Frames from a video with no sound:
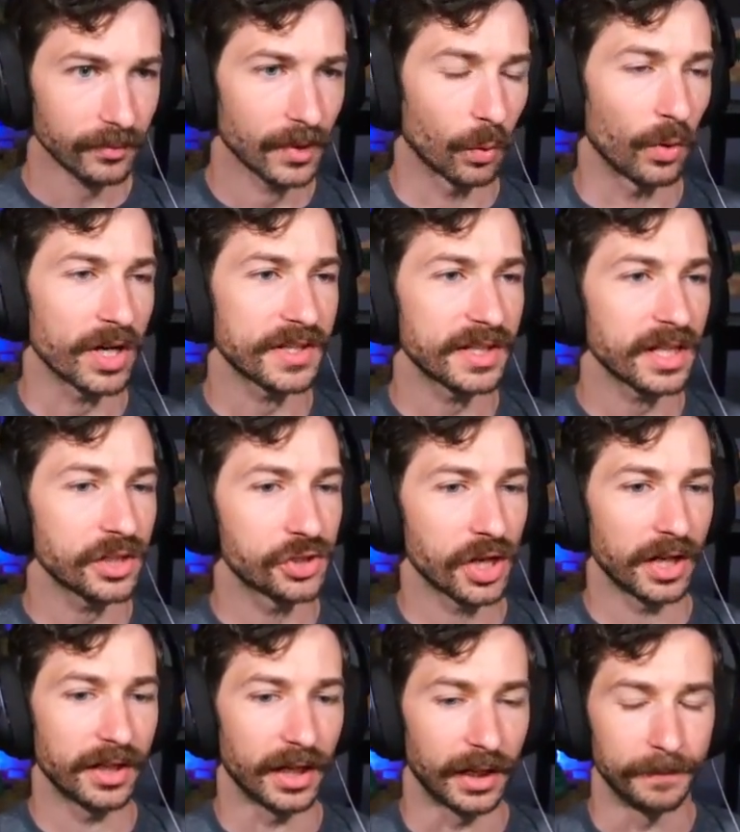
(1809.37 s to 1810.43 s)
Where's the know,
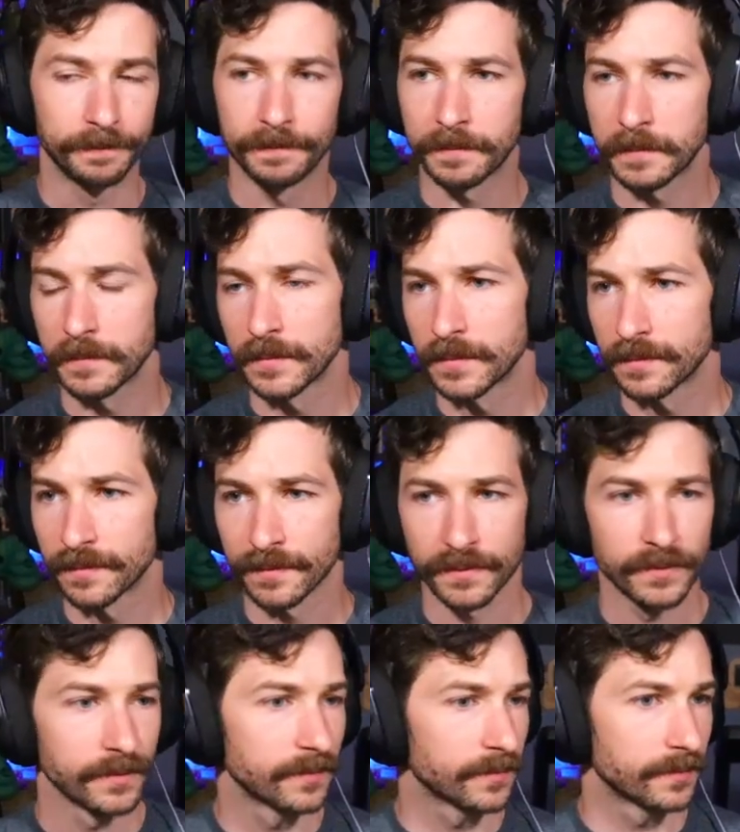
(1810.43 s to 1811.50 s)
agenda? I'm not professional in
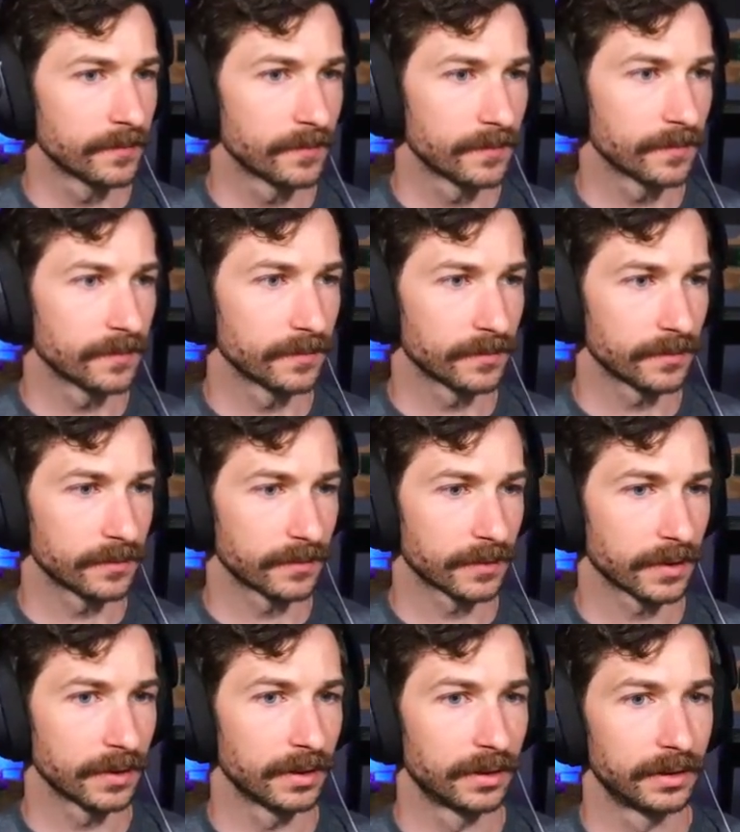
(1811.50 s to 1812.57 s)
any way.
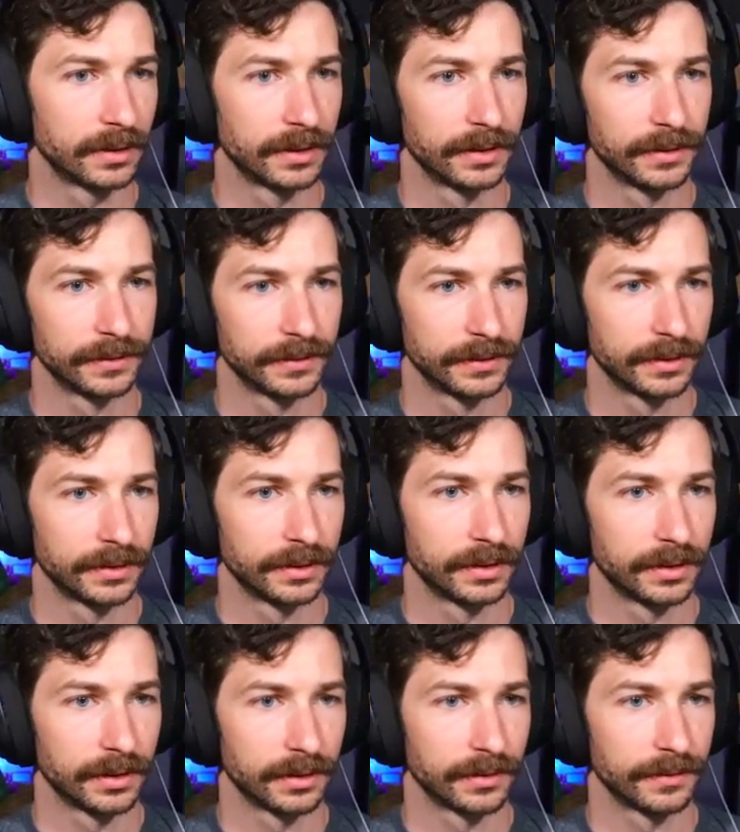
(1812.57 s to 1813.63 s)
Um, it's over the on the
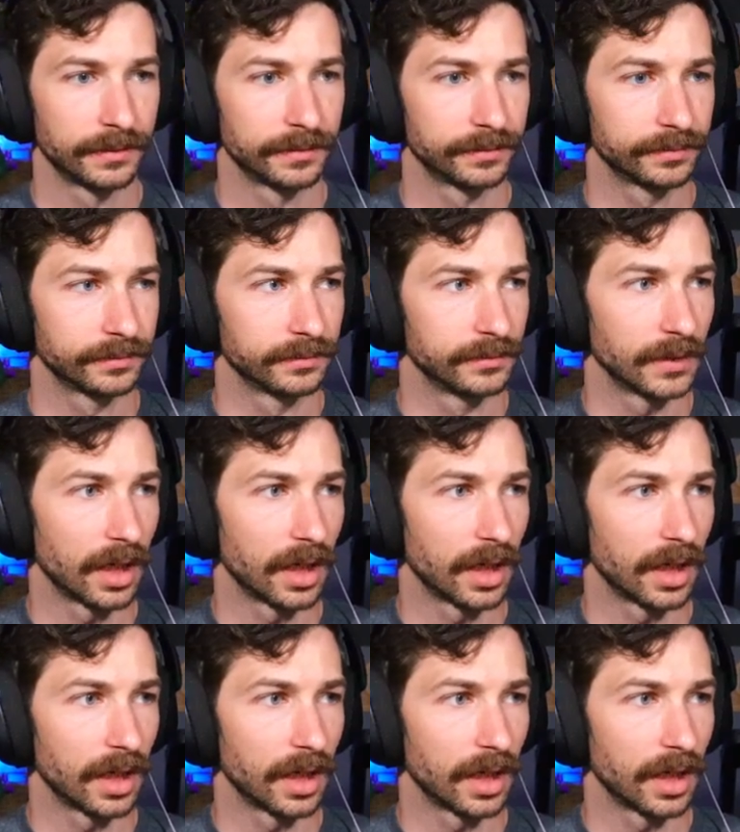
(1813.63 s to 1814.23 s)
board over there actually.